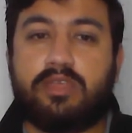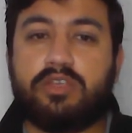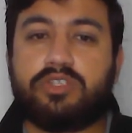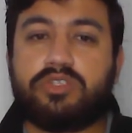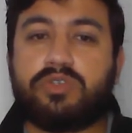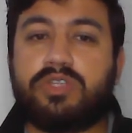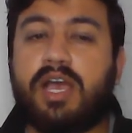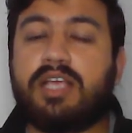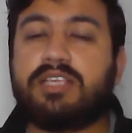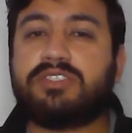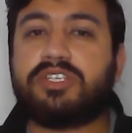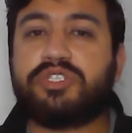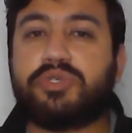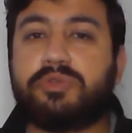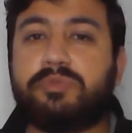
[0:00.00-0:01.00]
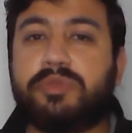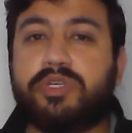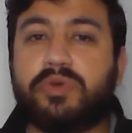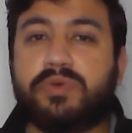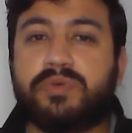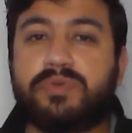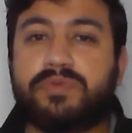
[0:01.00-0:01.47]
So the answer should be
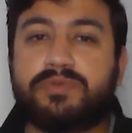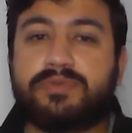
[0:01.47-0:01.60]
no.